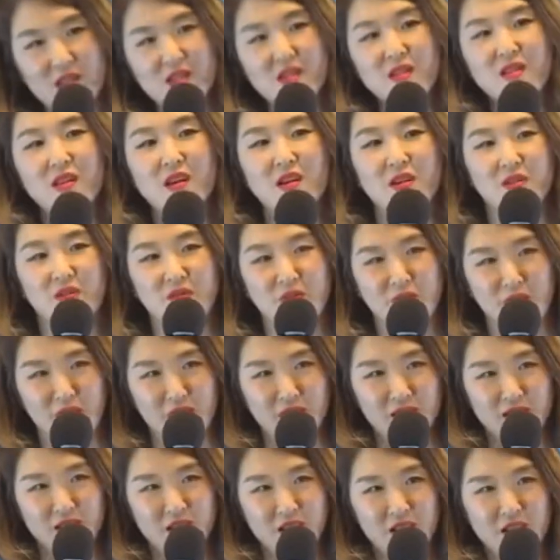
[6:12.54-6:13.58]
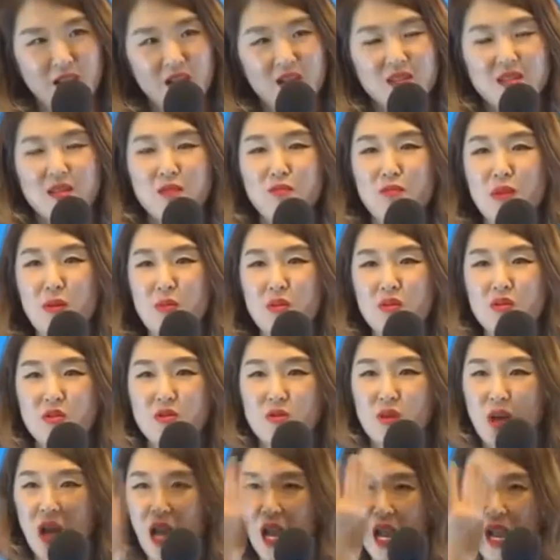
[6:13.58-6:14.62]
It's a lot of fun. Some people
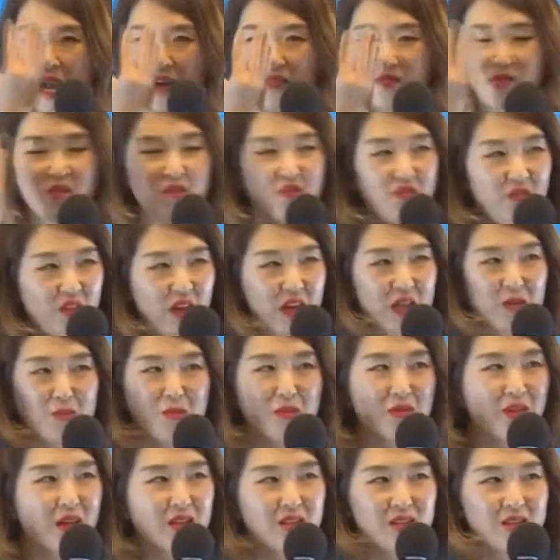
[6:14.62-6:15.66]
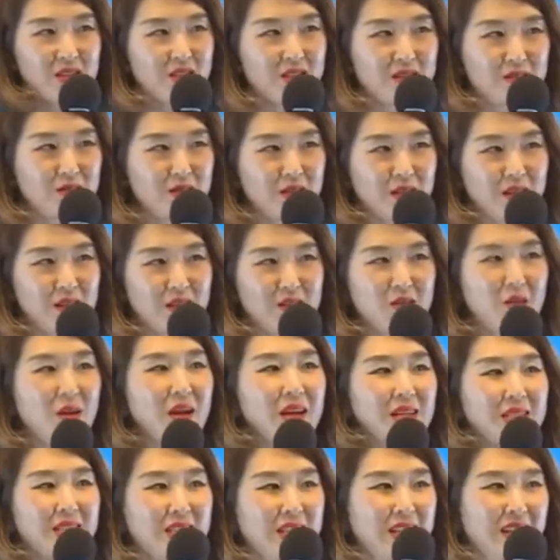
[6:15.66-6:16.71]
do it half the face, but that's just
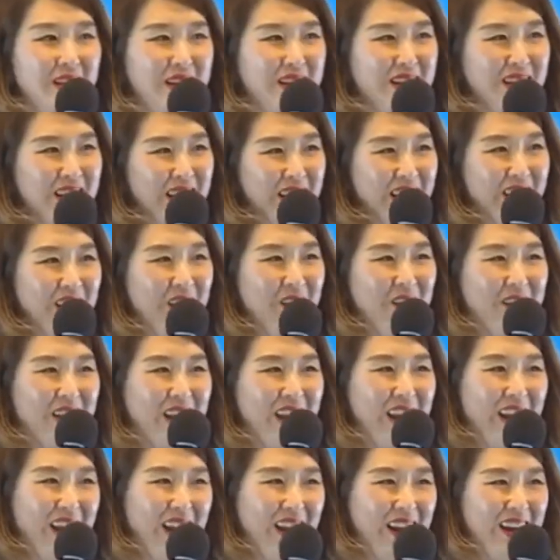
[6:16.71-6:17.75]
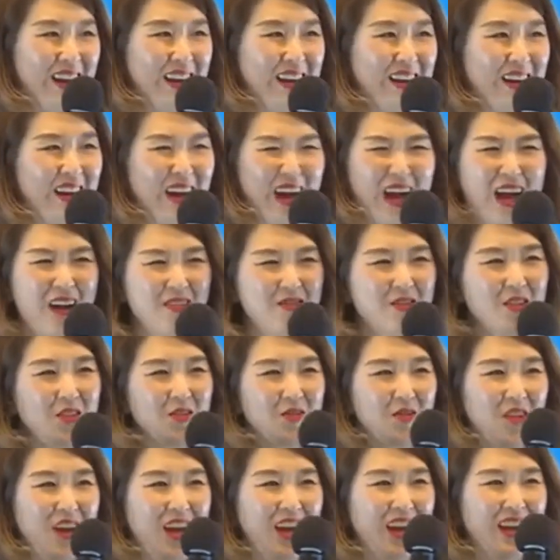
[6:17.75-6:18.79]
crazy, okay? Half the
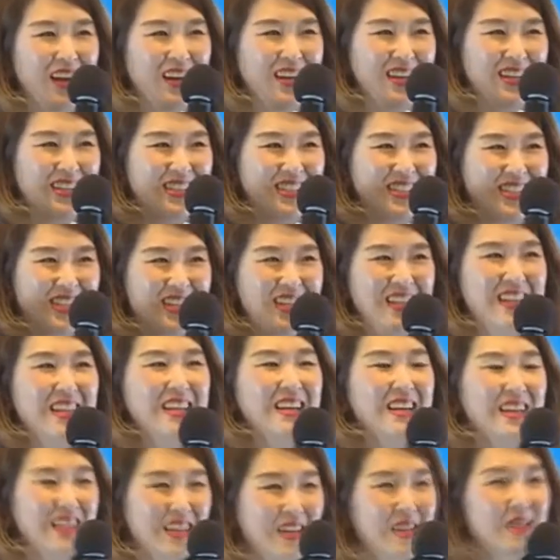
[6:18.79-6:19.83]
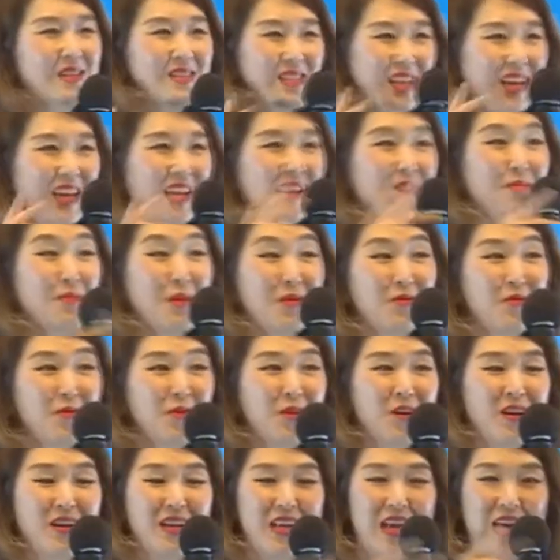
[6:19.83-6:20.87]
face. Take
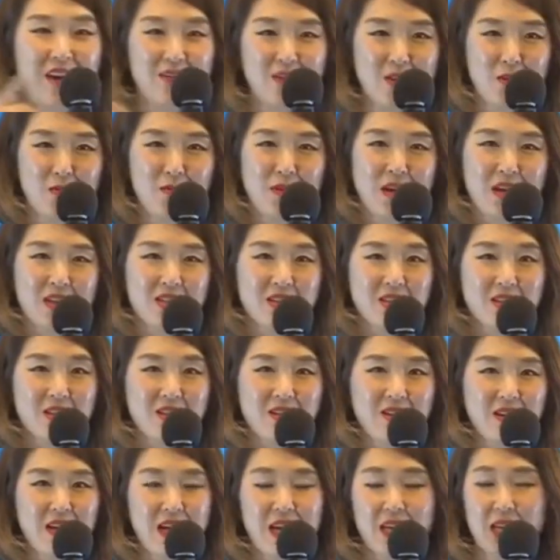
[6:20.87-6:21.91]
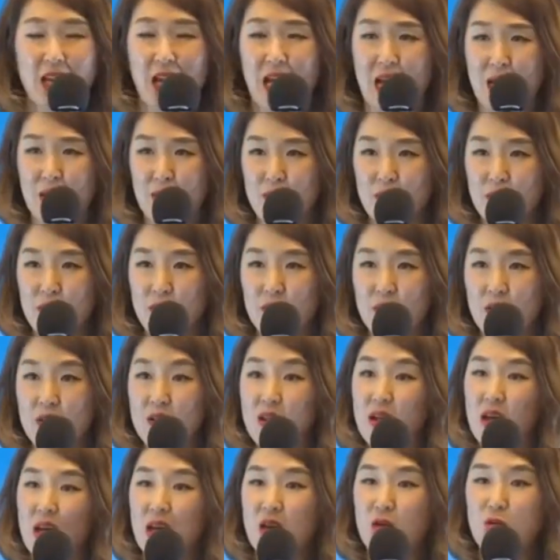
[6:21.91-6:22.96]
before and after picture and
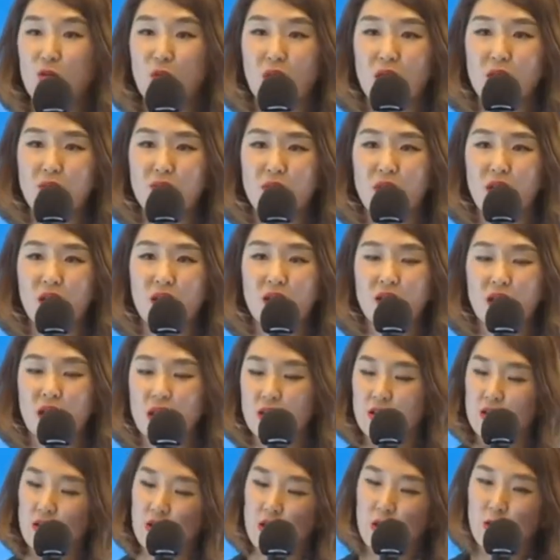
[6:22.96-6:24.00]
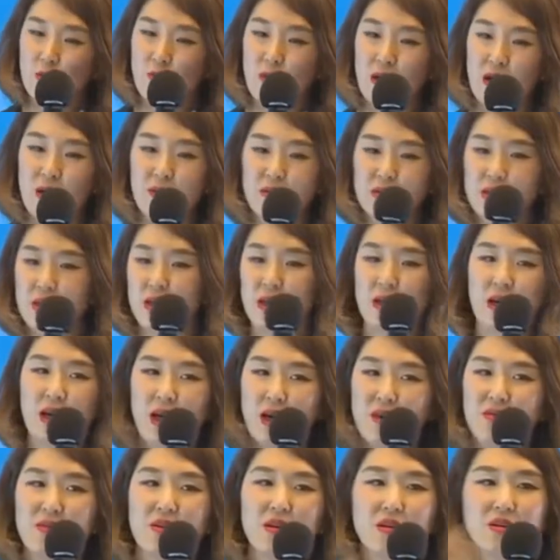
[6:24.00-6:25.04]
ampule in 1 month, 2 pumps,
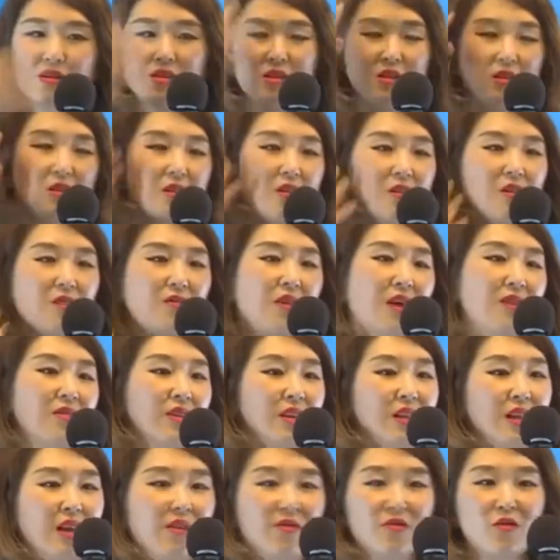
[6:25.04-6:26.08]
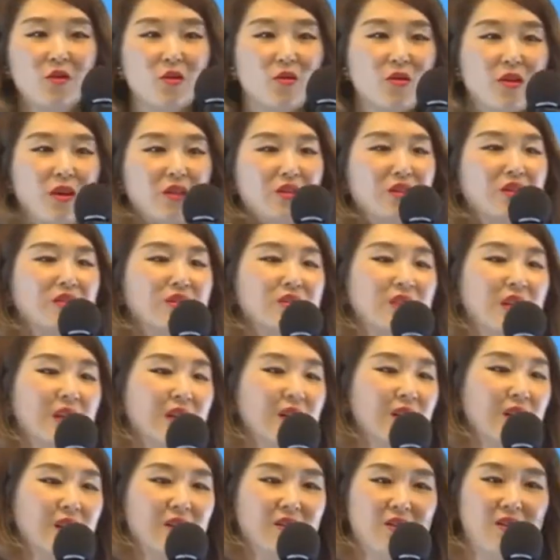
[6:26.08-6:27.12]
and then, if you have any leftover on your
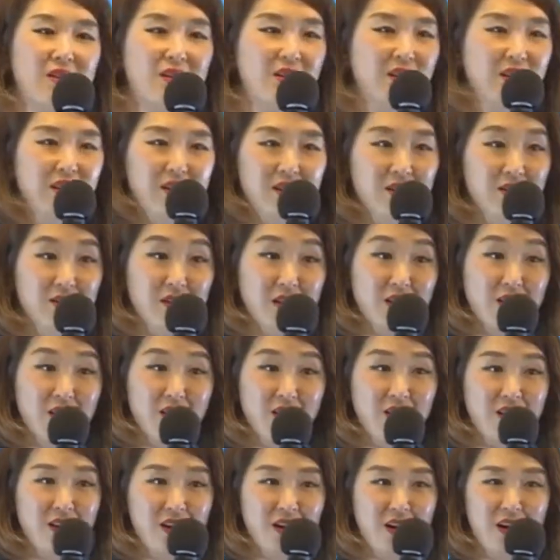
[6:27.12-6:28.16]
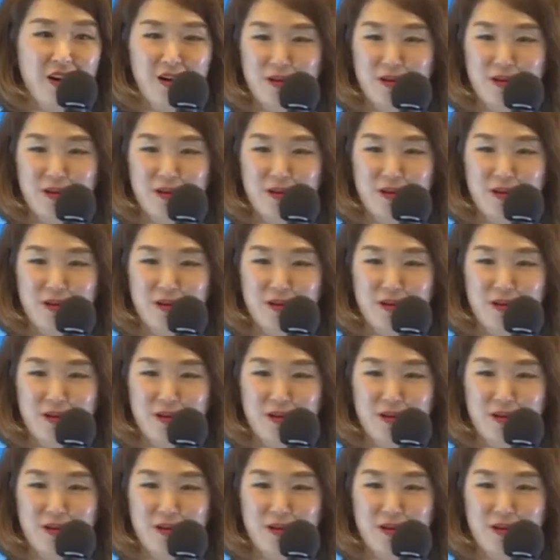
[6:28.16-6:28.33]
neck and on your